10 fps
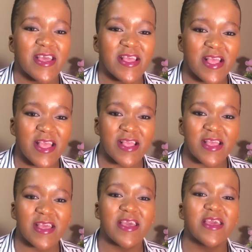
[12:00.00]
is says,
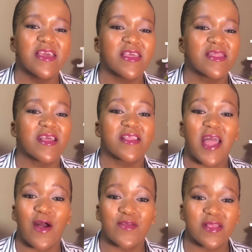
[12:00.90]
He that
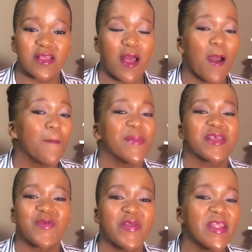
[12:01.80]
doubts
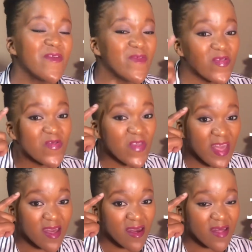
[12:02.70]
must not even
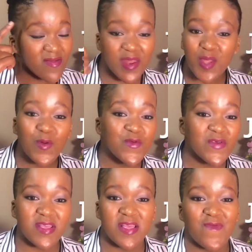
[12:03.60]
think that he will
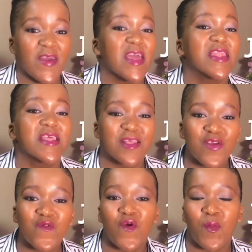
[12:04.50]
receive anything
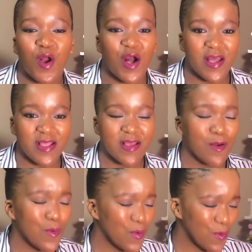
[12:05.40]
from God.
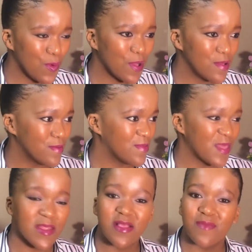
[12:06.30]
Oh,
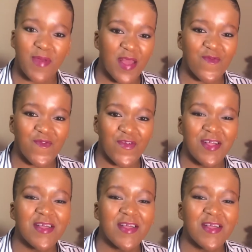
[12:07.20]
that is painful.